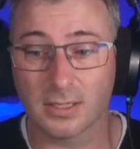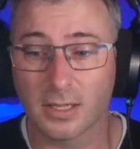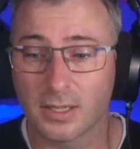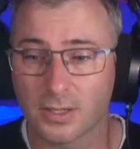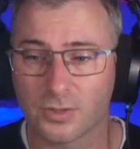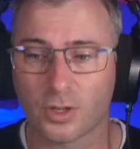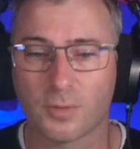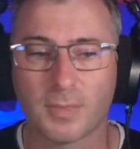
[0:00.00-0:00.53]

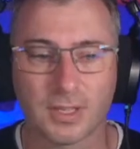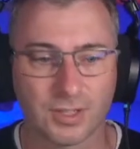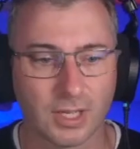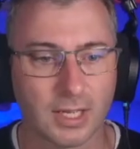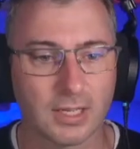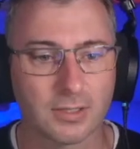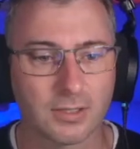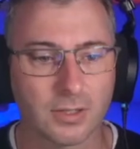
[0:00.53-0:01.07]
so much
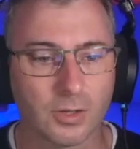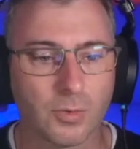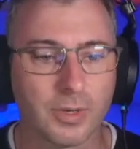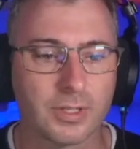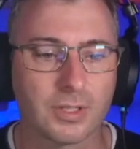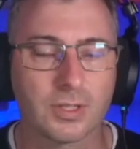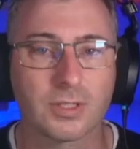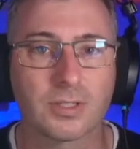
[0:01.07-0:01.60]
as the
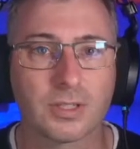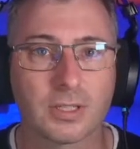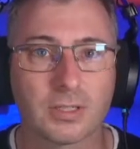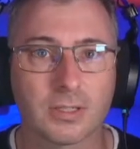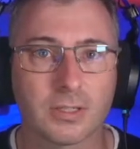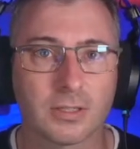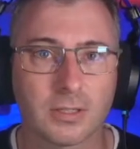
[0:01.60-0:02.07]
questions that